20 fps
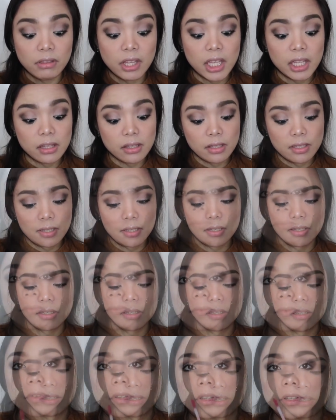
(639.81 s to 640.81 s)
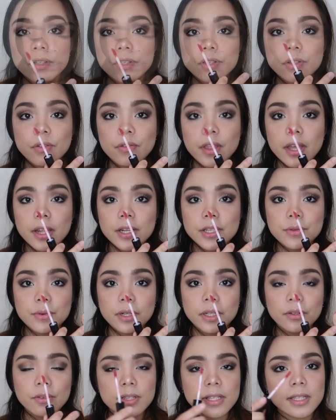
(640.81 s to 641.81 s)
tint. So that is
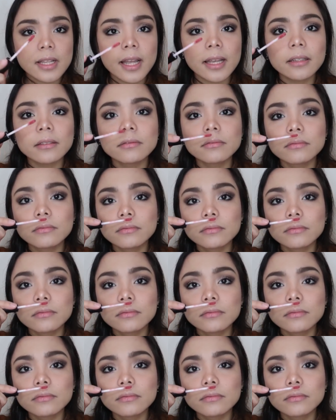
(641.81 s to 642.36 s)
what it looks like.